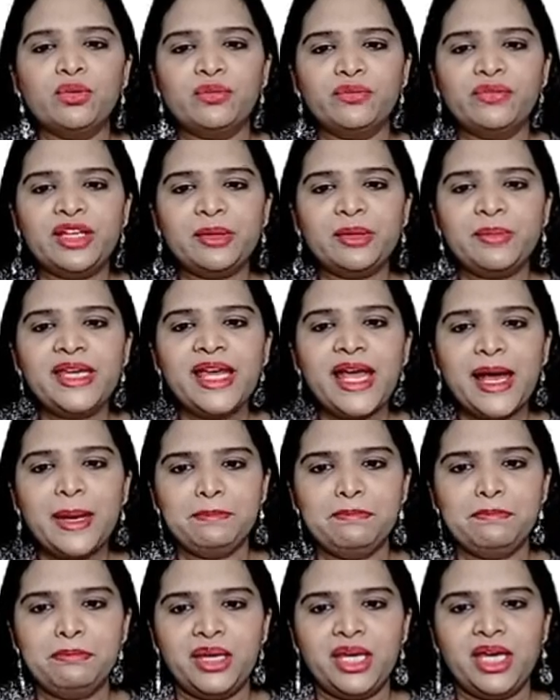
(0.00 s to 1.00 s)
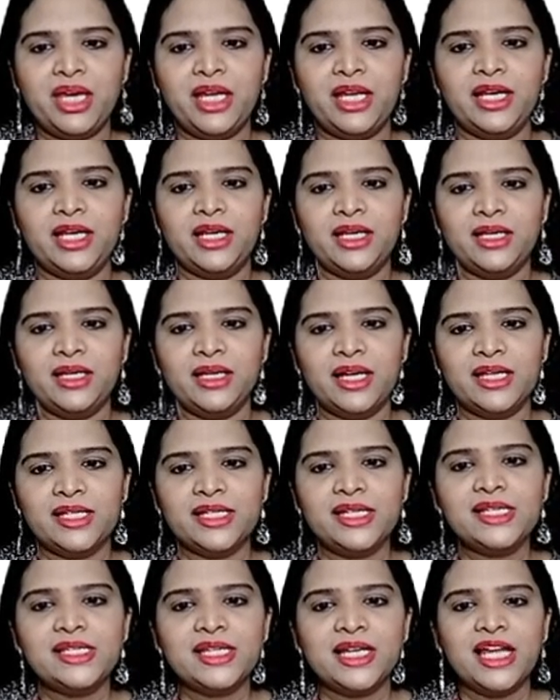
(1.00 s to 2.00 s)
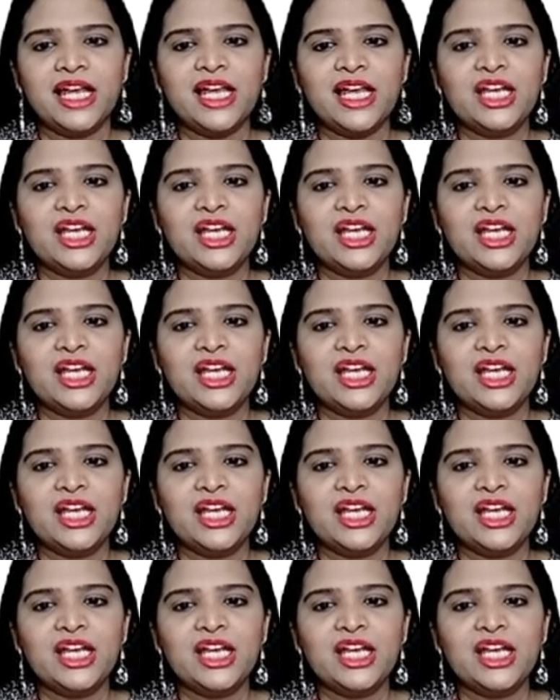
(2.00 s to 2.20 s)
will be a male. Understand?